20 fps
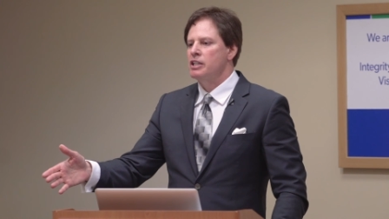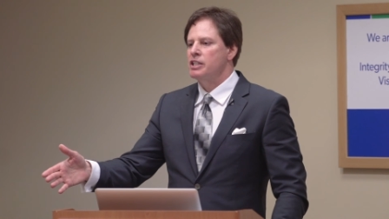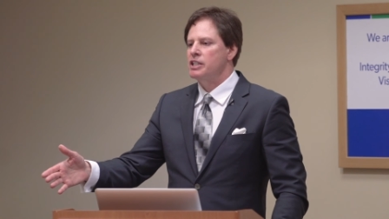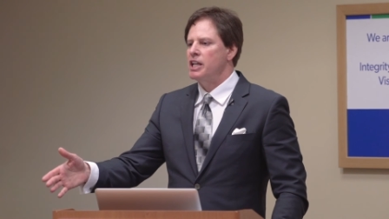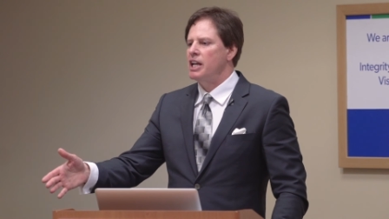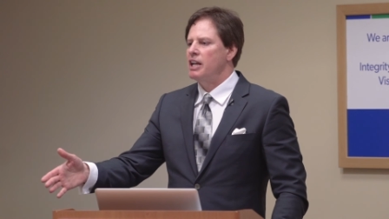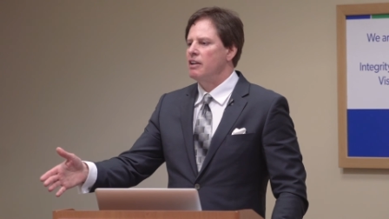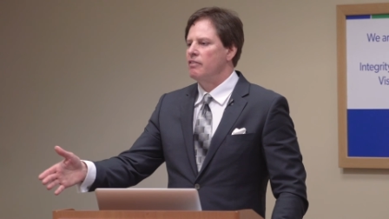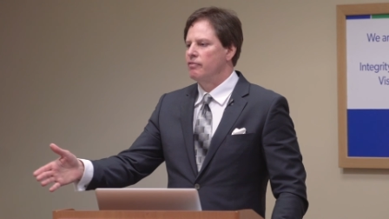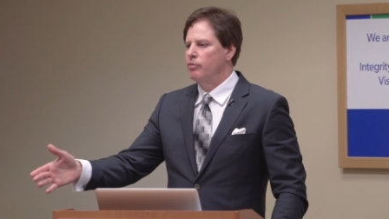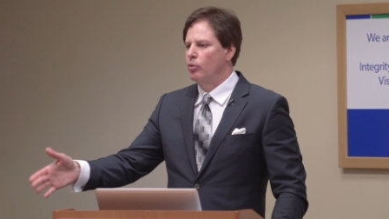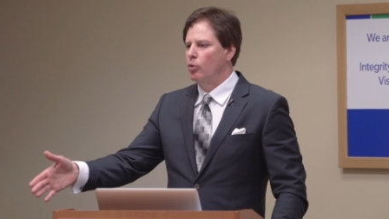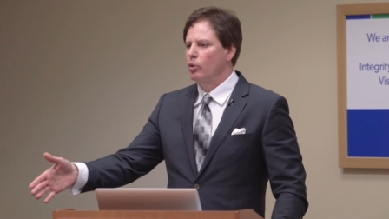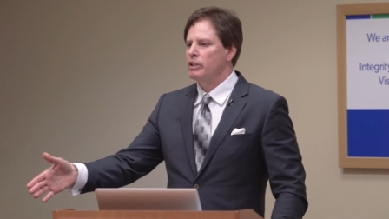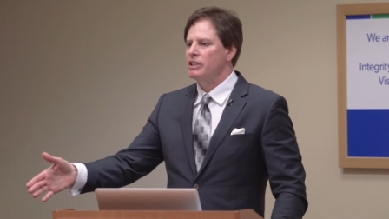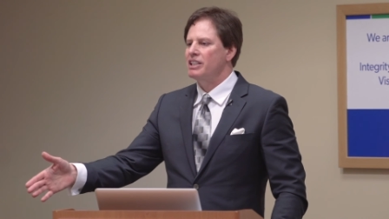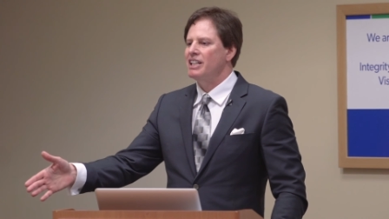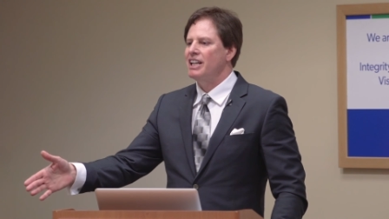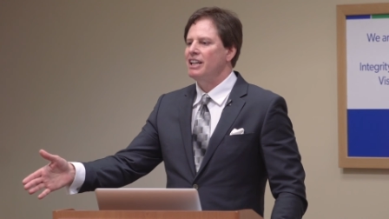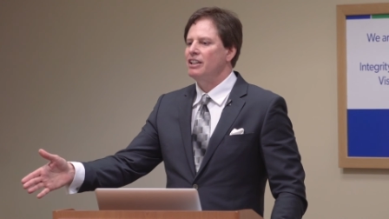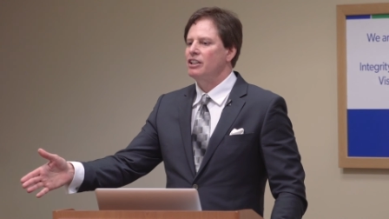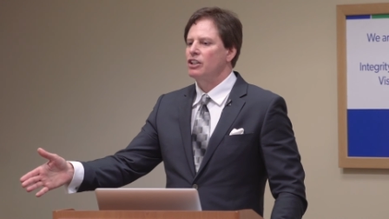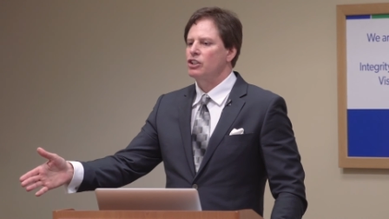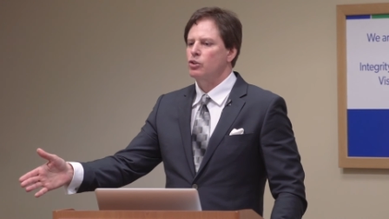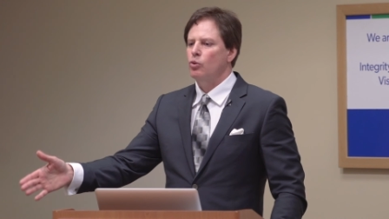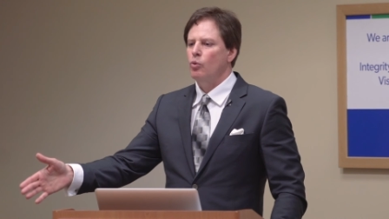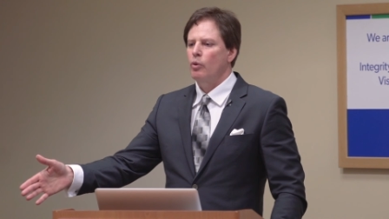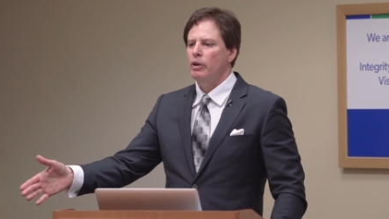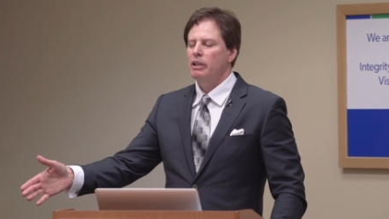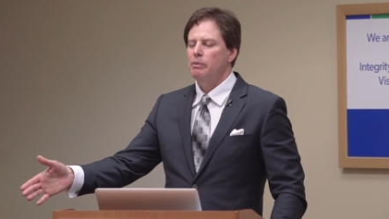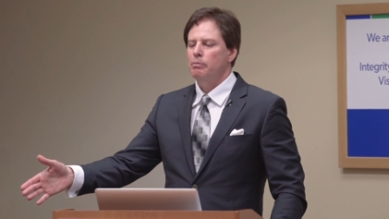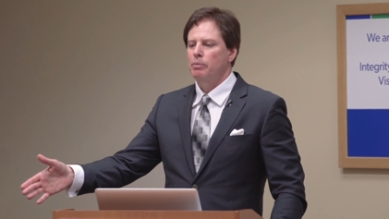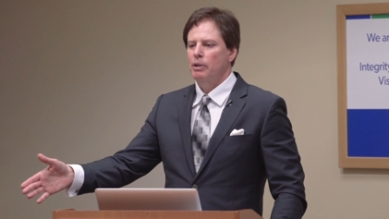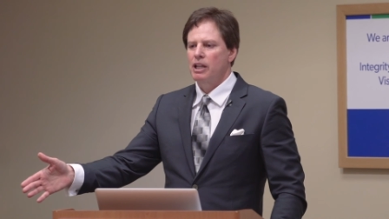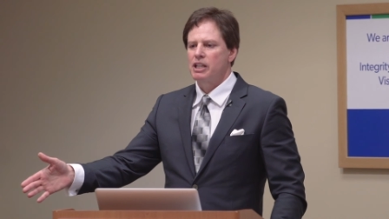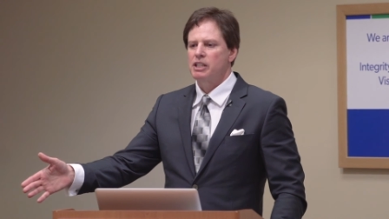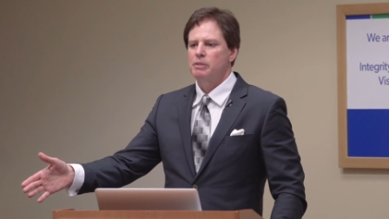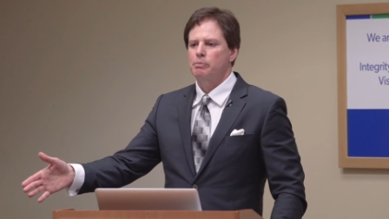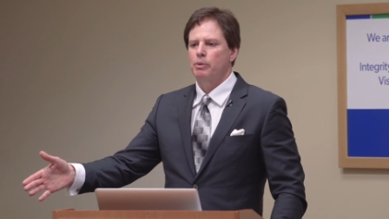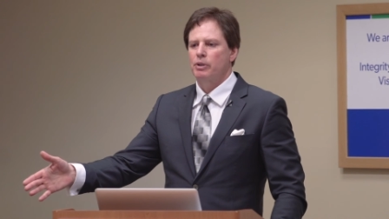say, 14 to 20
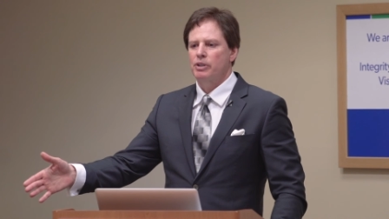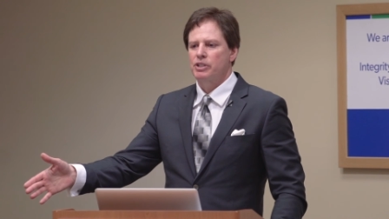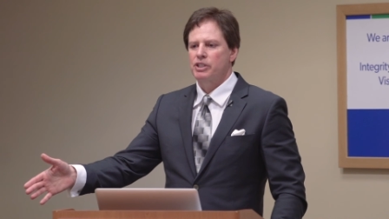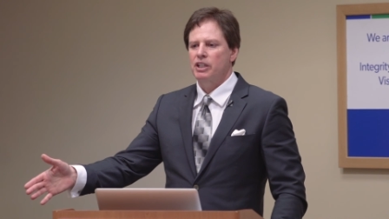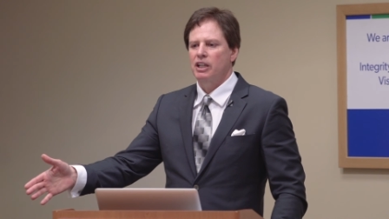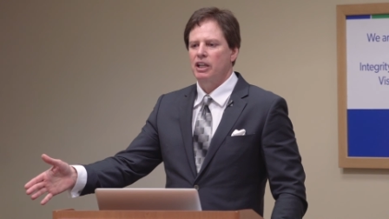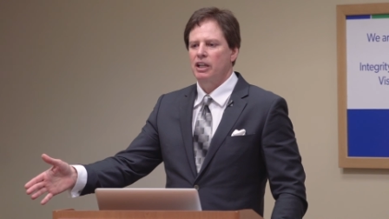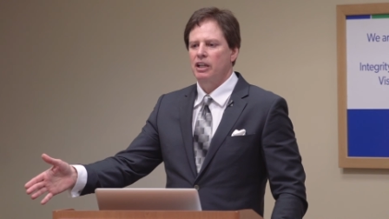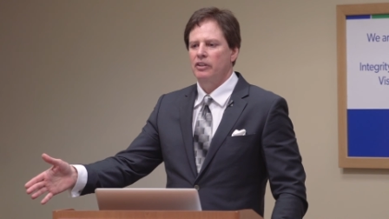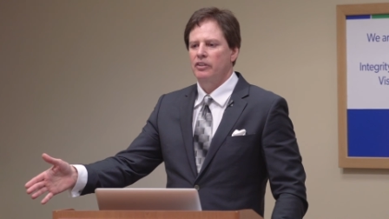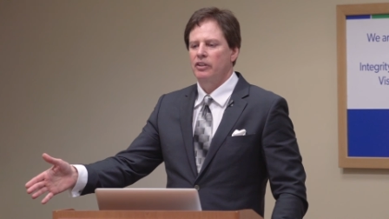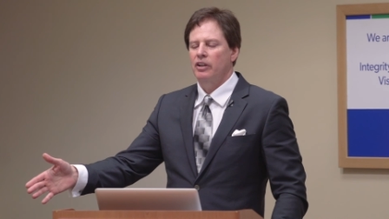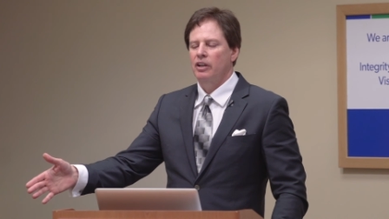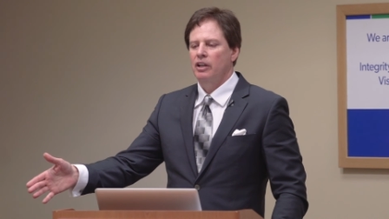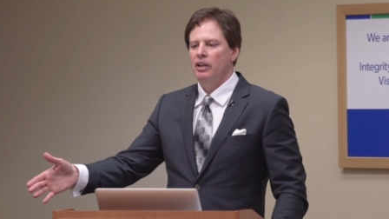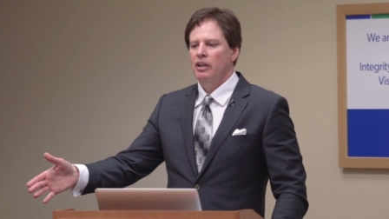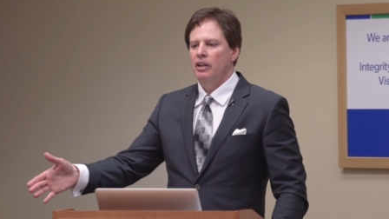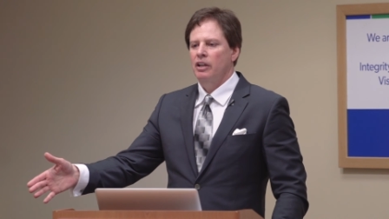plus percent